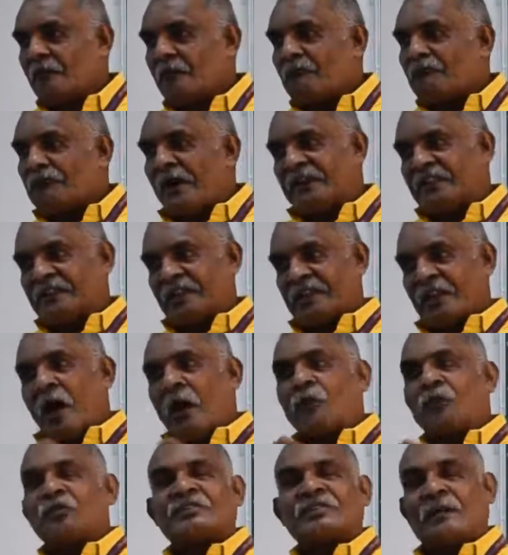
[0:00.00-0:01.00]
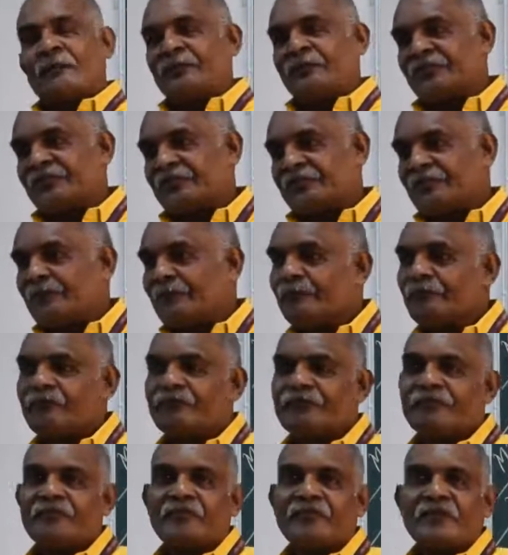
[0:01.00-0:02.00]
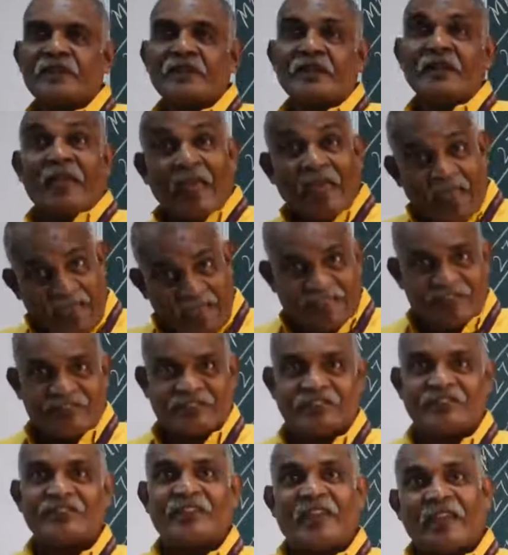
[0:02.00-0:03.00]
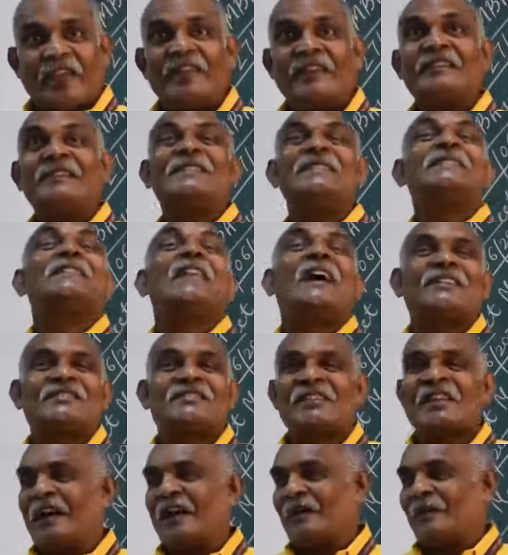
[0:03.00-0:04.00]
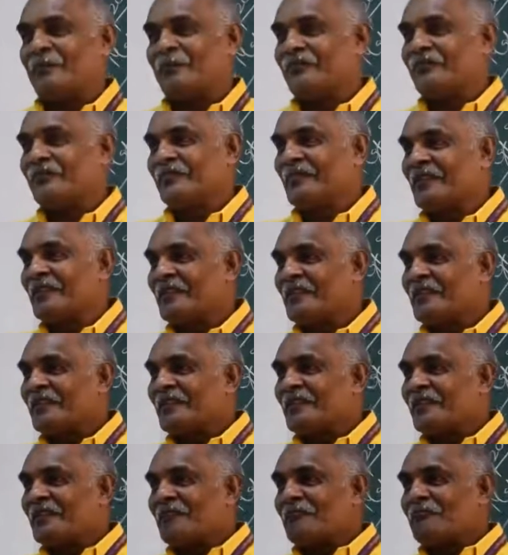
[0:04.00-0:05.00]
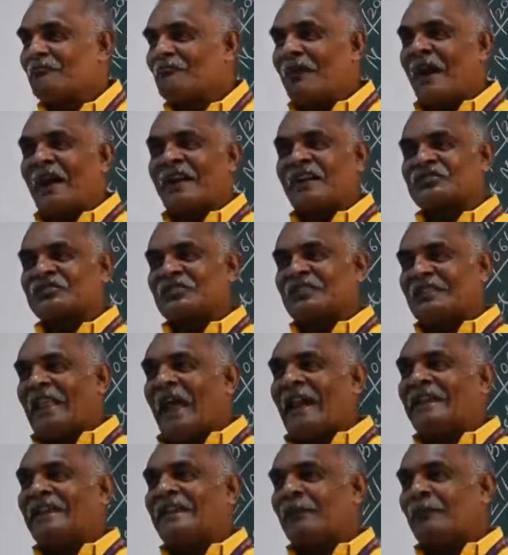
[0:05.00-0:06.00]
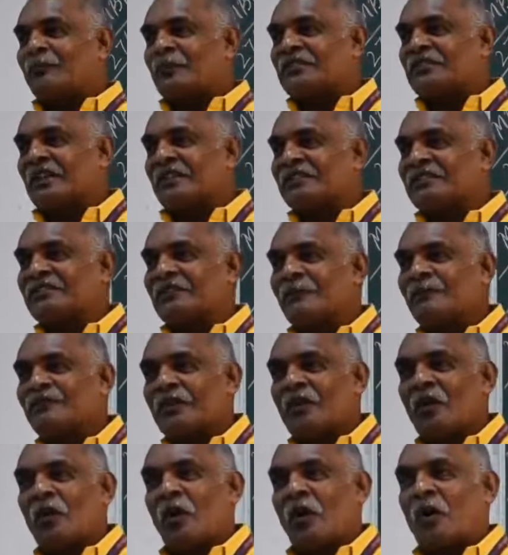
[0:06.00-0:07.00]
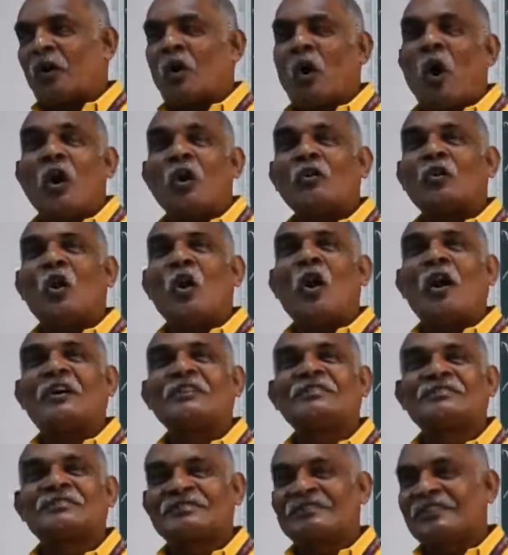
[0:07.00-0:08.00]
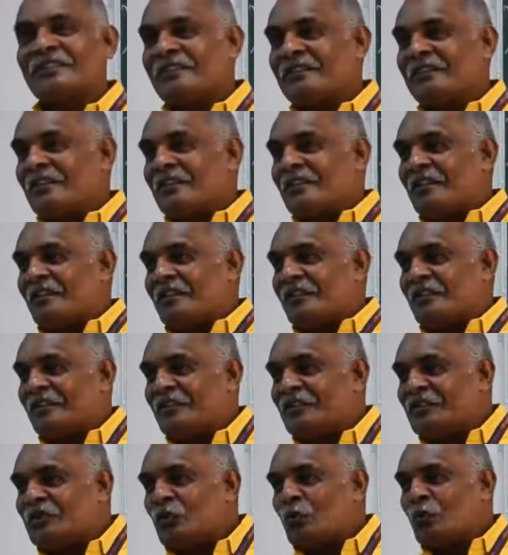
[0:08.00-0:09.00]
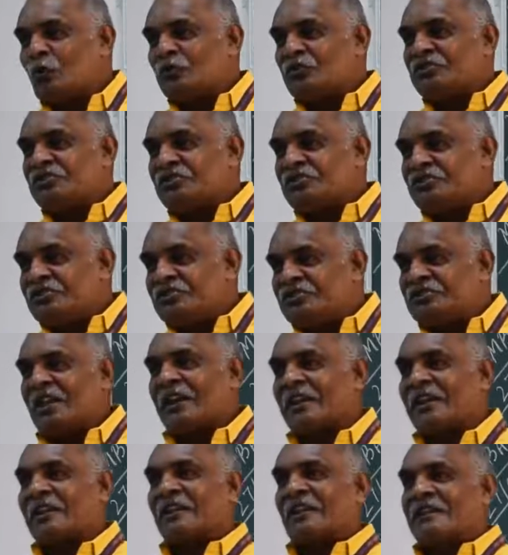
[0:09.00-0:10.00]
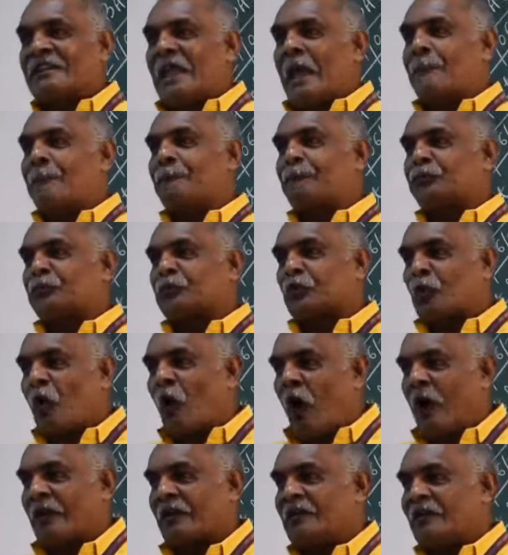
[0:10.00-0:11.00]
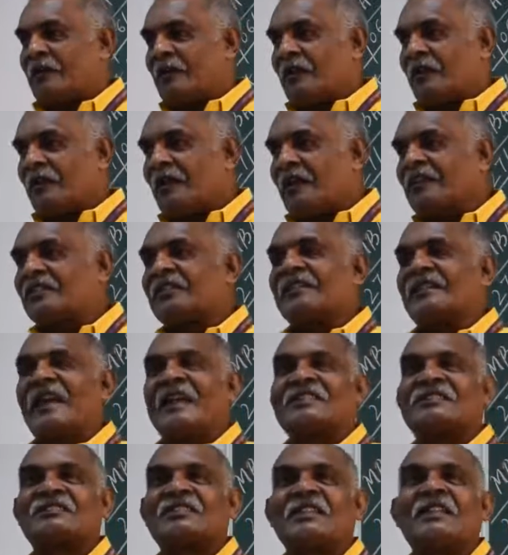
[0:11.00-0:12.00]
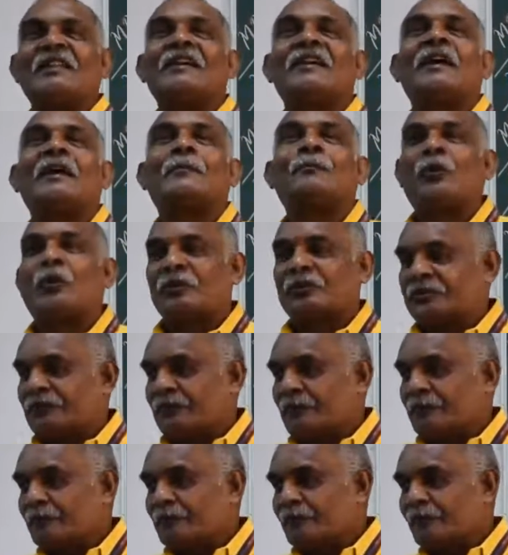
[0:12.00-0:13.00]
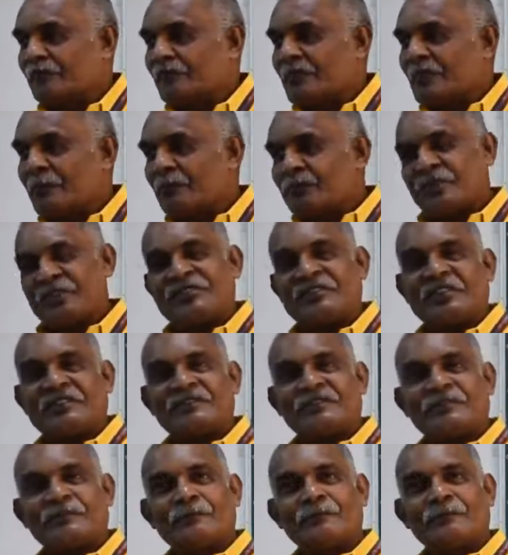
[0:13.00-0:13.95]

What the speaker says: by their outcomes, as in NASA Mars landing project or Hong Kong's new Czech Lapcock International Airport project,